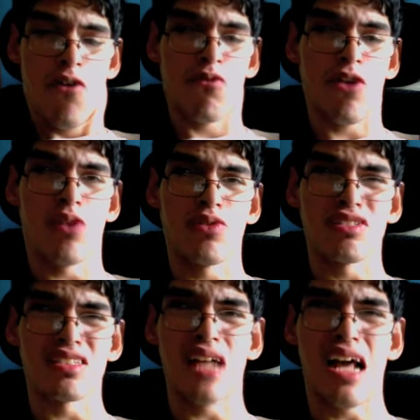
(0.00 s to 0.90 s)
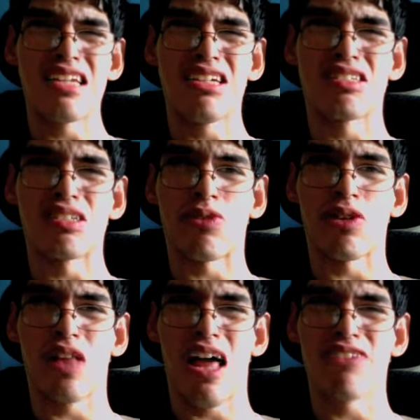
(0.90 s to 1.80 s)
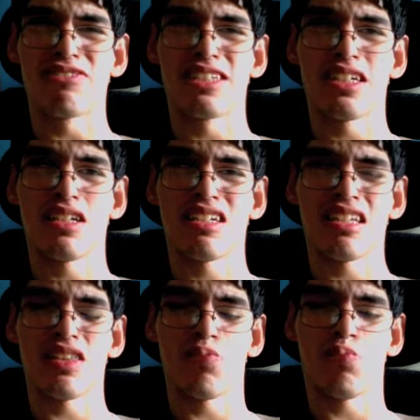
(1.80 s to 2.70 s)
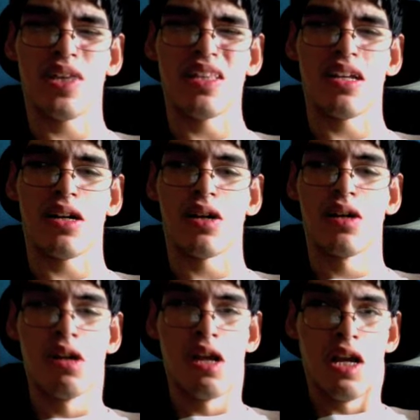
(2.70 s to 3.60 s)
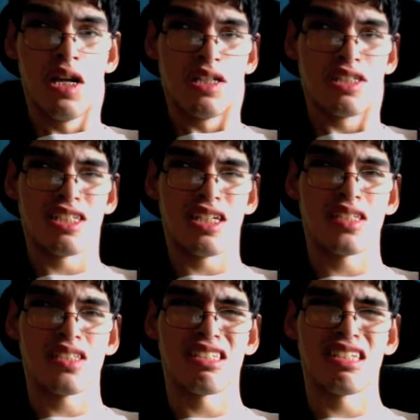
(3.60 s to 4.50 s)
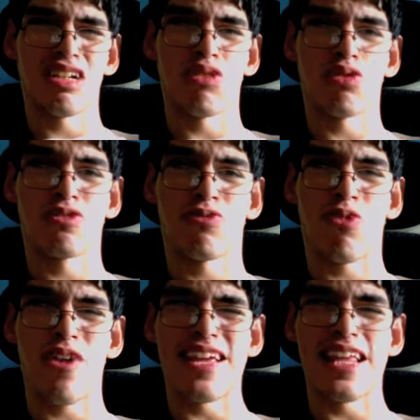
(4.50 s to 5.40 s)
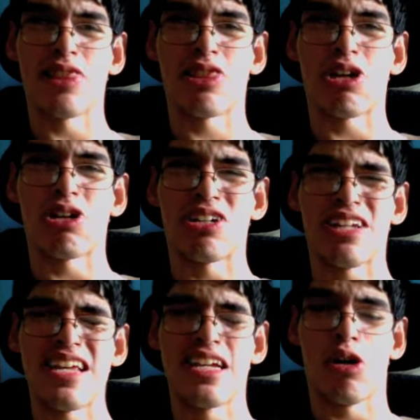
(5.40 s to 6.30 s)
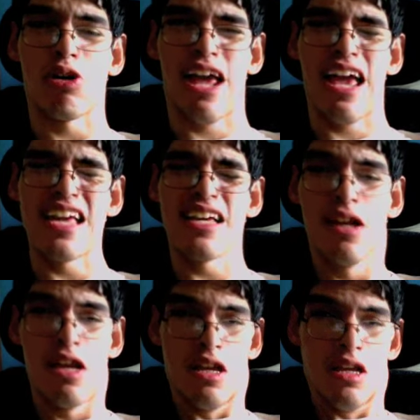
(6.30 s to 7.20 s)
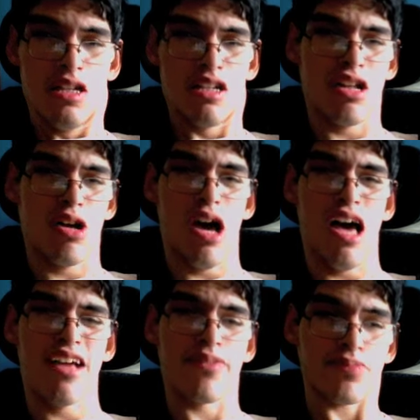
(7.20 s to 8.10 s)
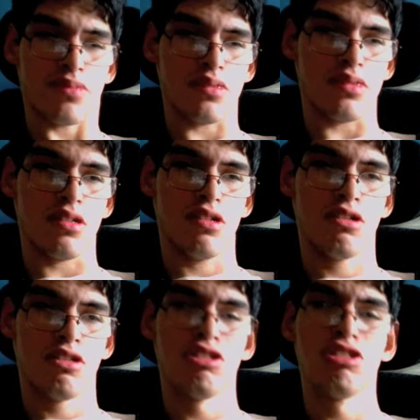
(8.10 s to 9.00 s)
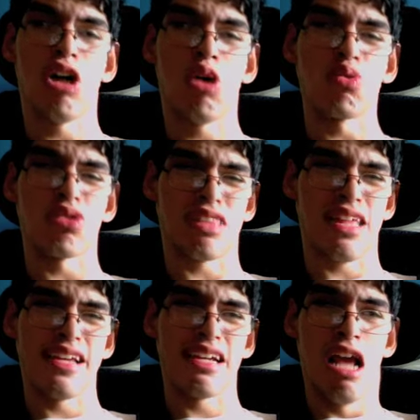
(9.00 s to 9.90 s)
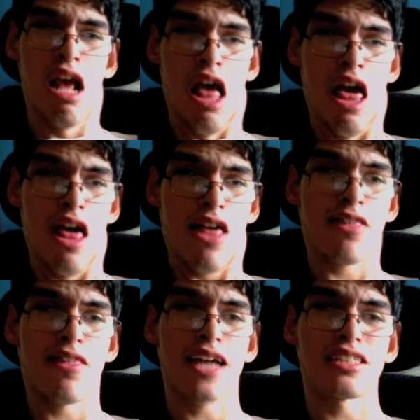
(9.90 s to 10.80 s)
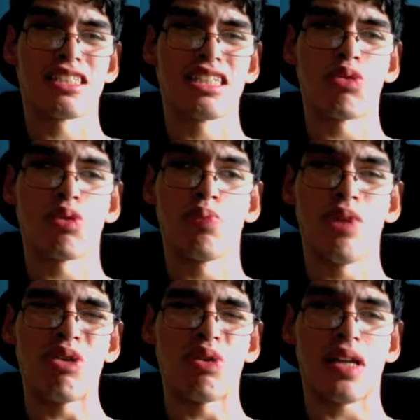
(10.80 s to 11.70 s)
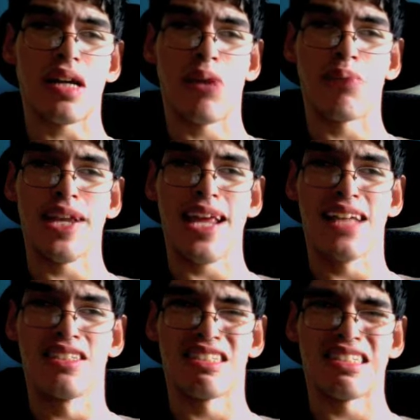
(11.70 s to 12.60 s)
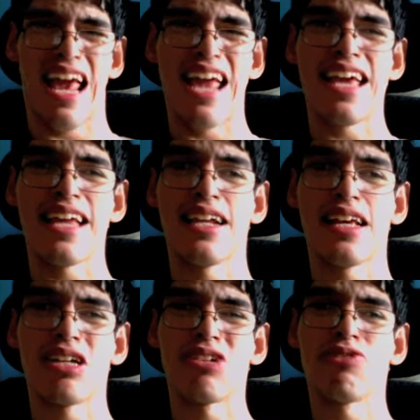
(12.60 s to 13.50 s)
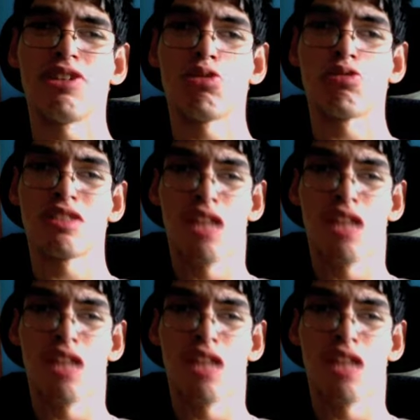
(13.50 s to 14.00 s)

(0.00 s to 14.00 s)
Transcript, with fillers: for almost nine years of her life. She she had been there since she was freaking 13. Okay, so I don't think that she would be with the company and say in interviews